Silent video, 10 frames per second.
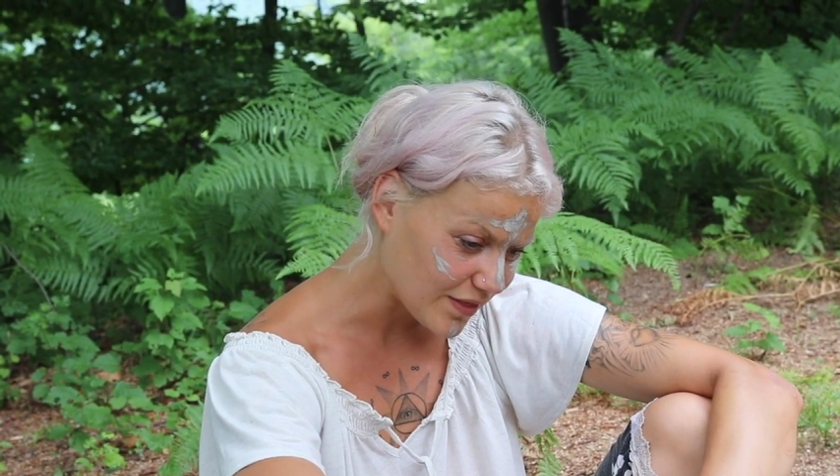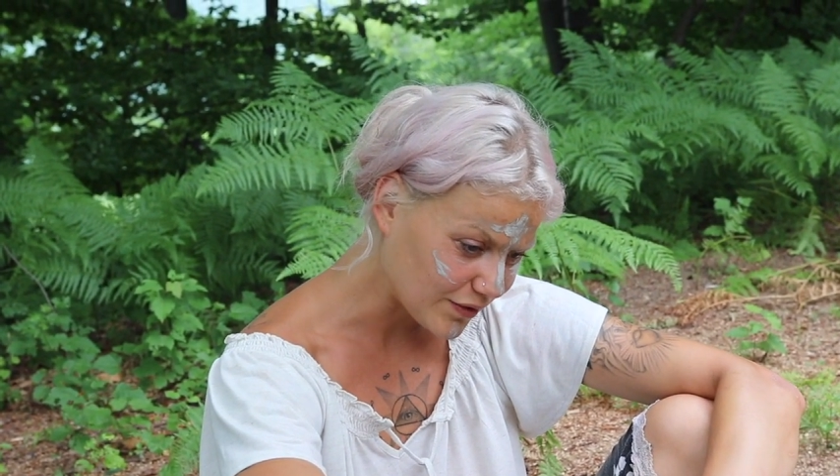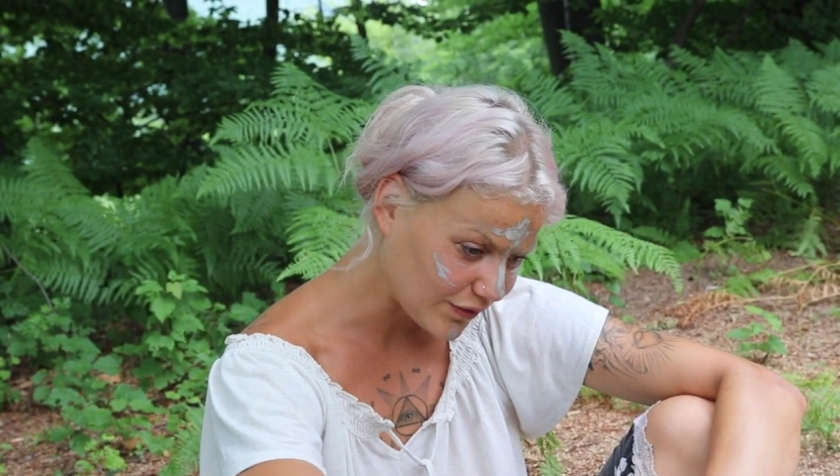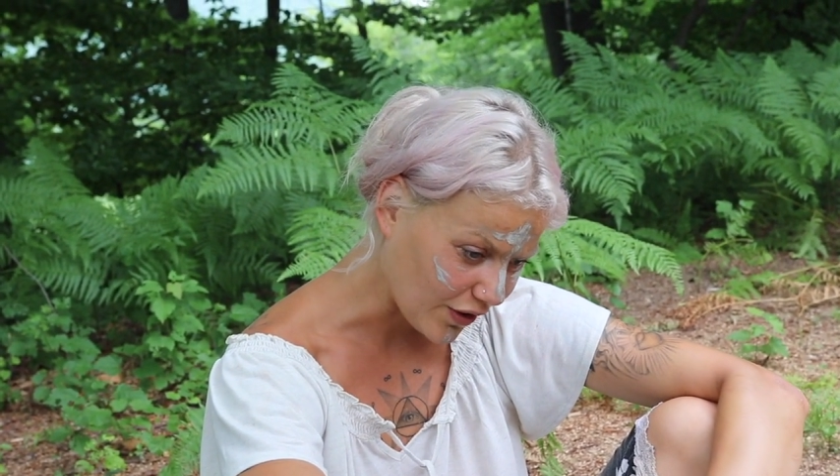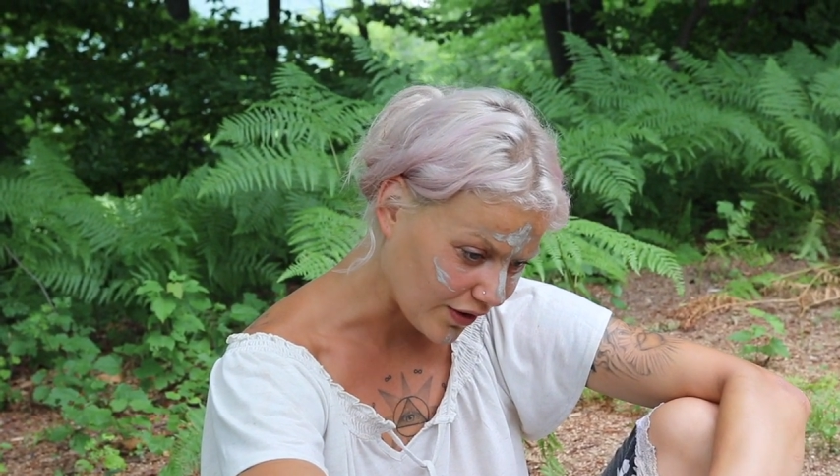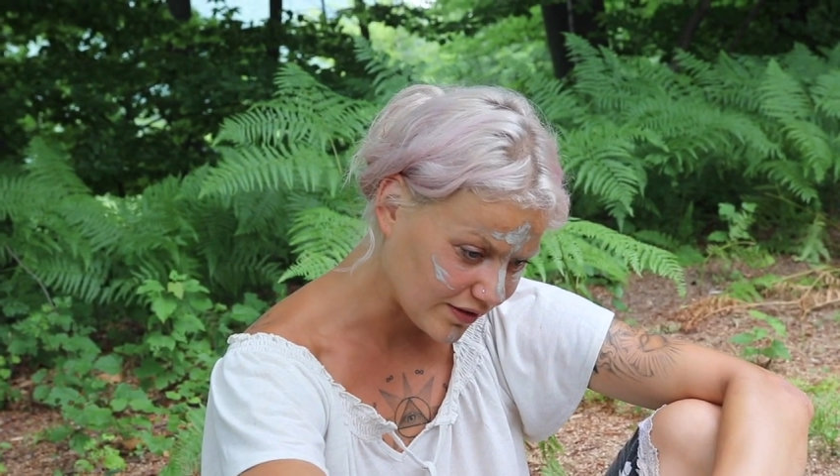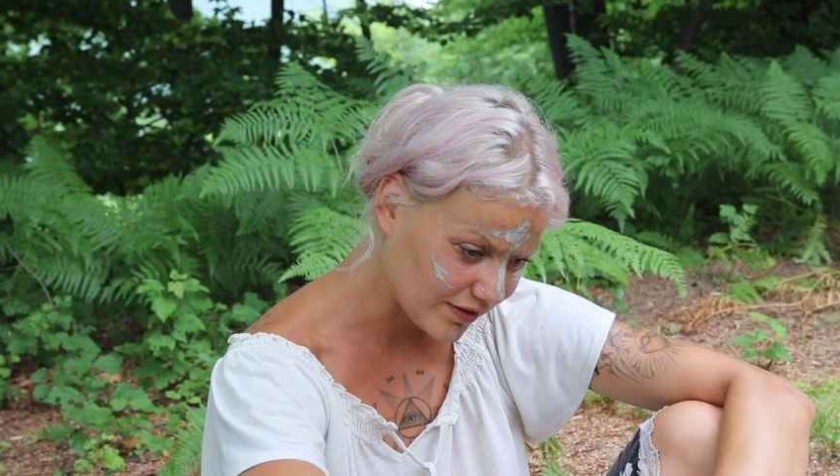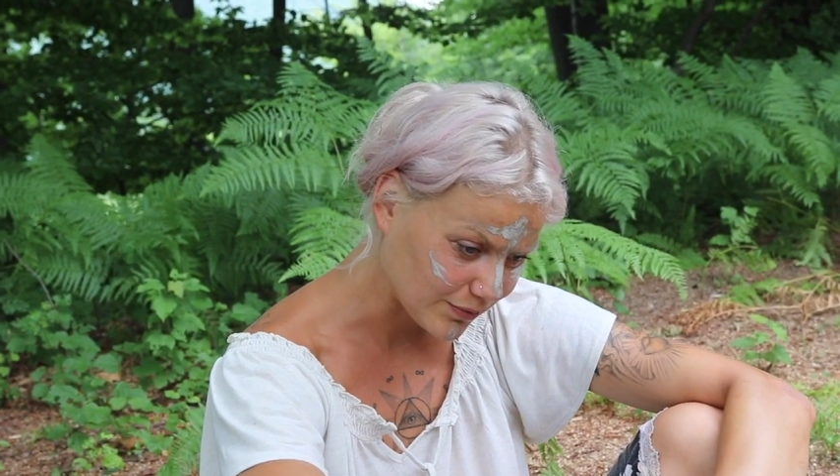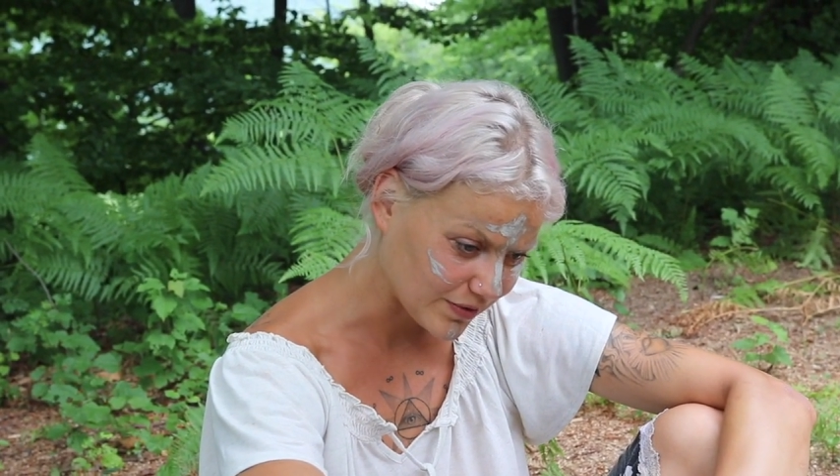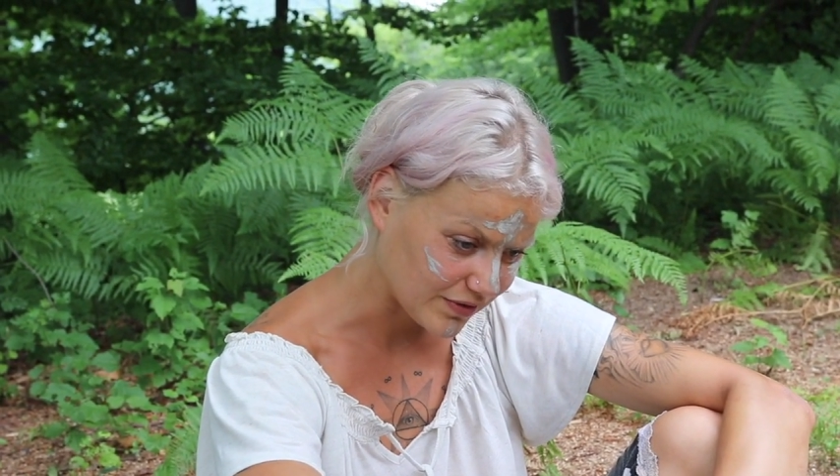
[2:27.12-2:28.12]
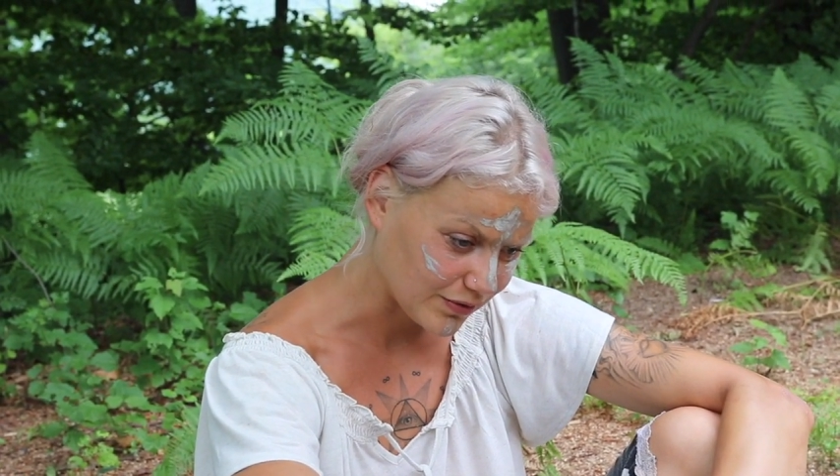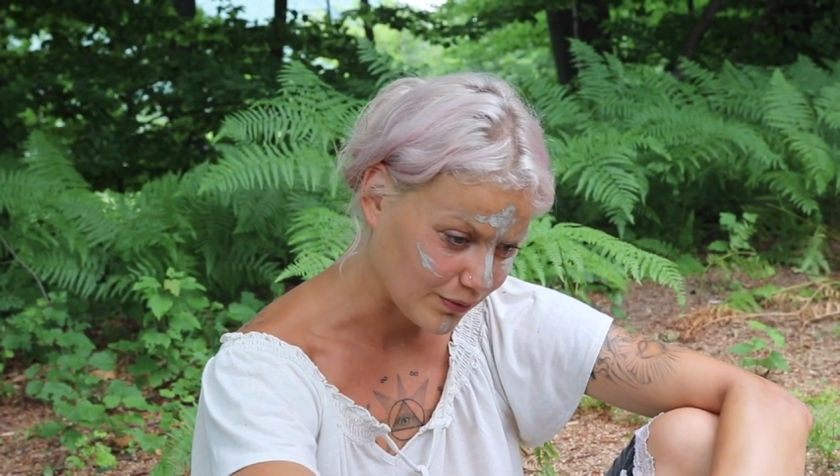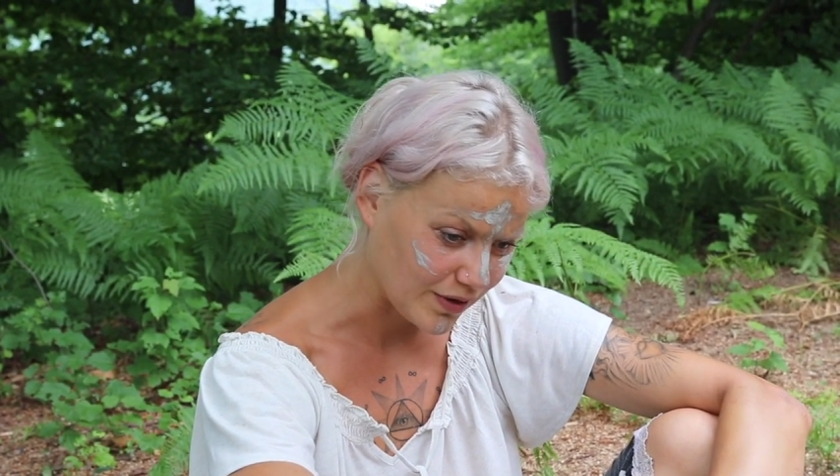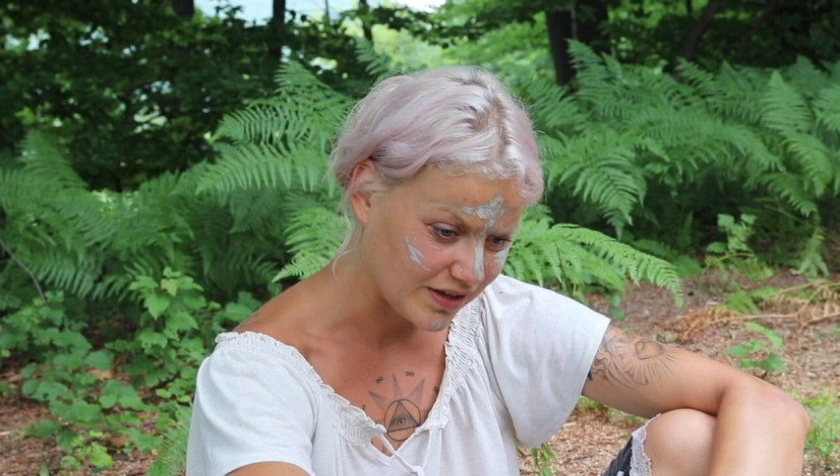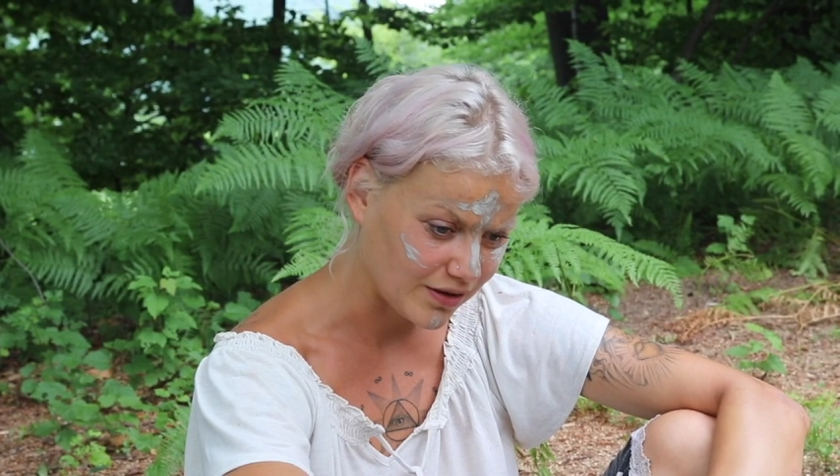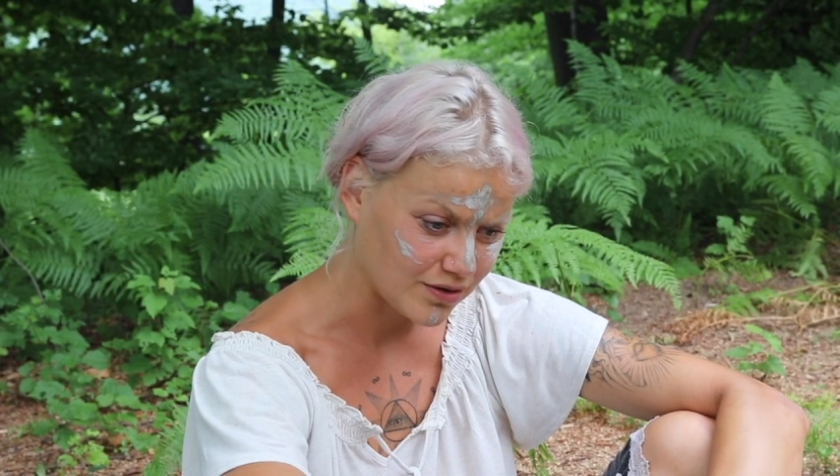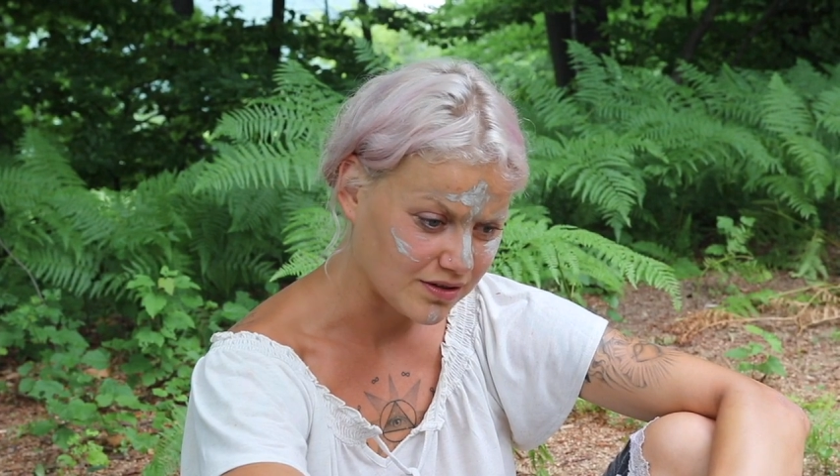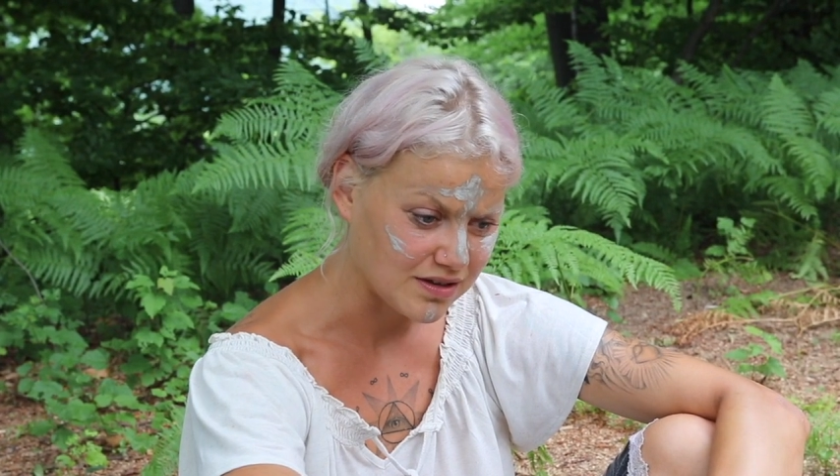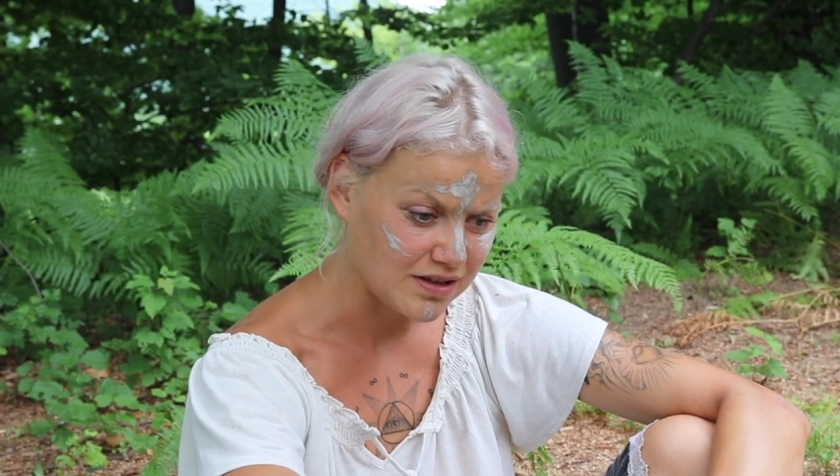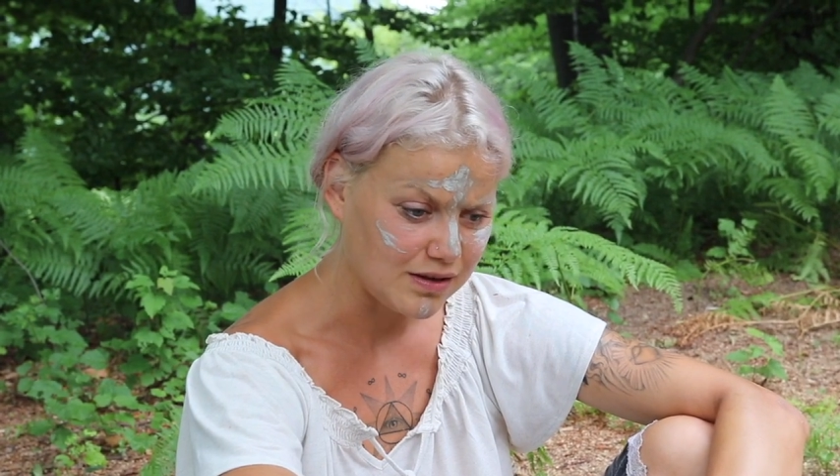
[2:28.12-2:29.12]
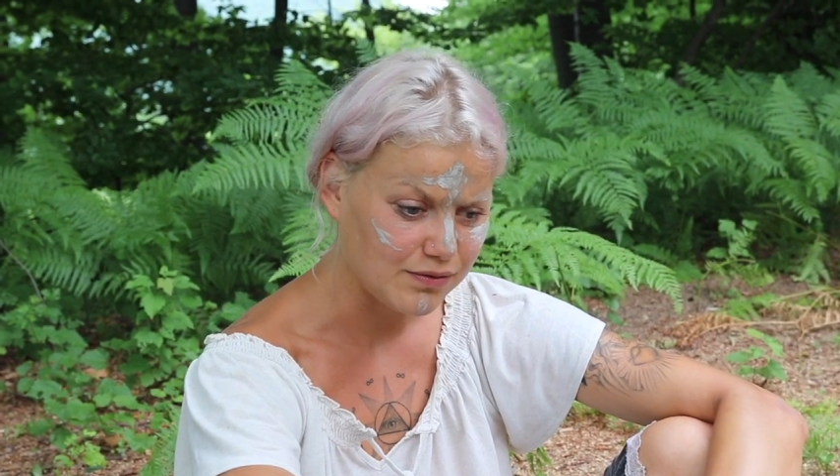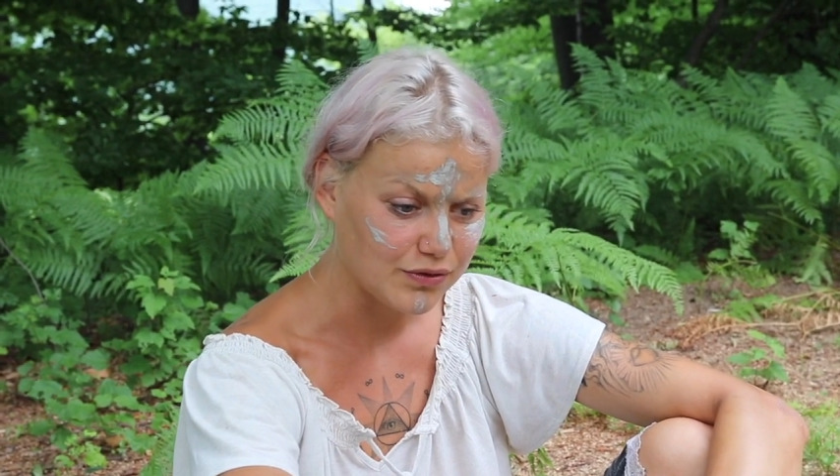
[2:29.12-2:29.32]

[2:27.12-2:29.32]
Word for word: the tunnels which is running underneath.